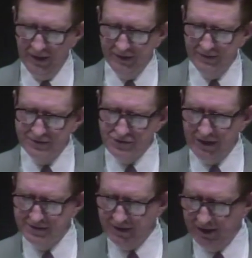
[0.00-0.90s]
unto the
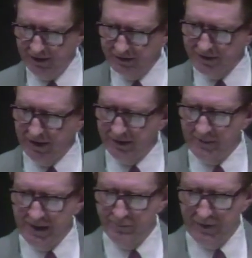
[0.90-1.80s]
Gentiles and unto
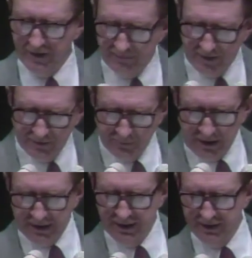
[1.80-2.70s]
my brethren whom
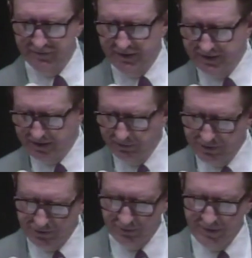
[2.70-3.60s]
I love until
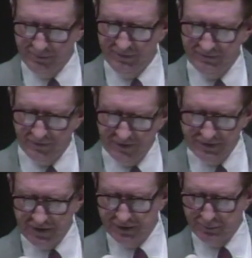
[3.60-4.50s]
we shall meet before the
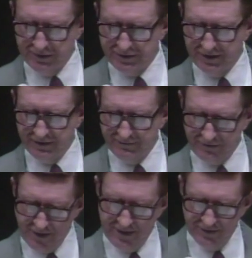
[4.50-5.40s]
judgment seat of
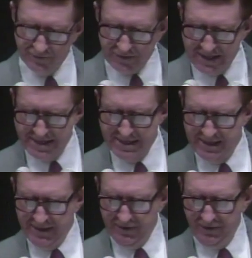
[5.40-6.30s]
Christ.
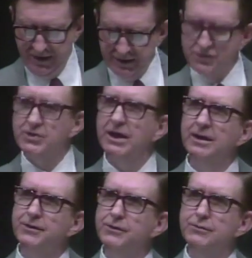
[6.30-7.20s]
Then
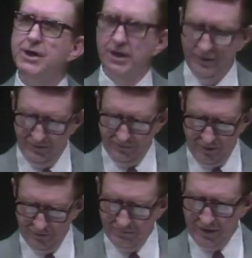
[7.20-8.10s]
shall you know,
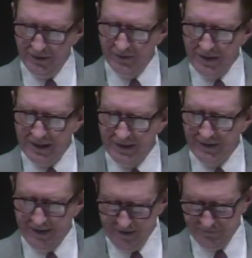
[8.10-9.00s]
wrote Moroni,
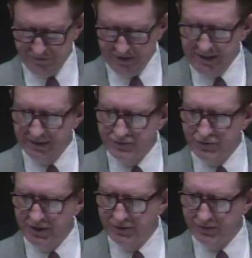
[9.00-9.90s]
that I've seen
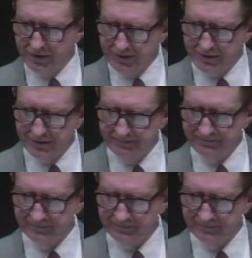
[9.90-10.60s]
Jesus